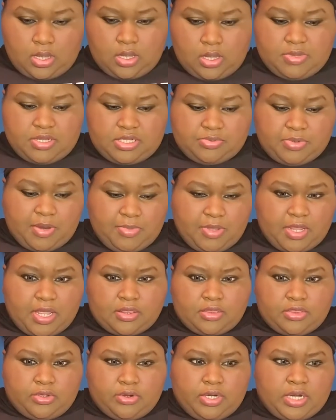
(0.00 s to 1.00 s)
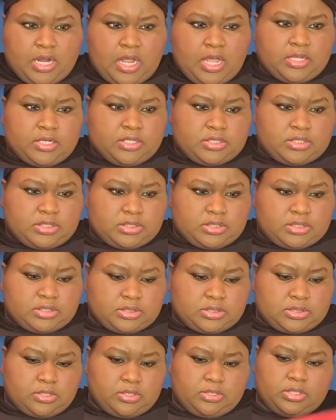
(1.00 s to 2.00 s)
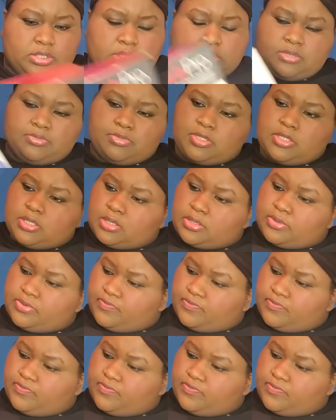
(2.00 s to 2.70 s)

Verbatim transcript: It's probably like $30, 30 something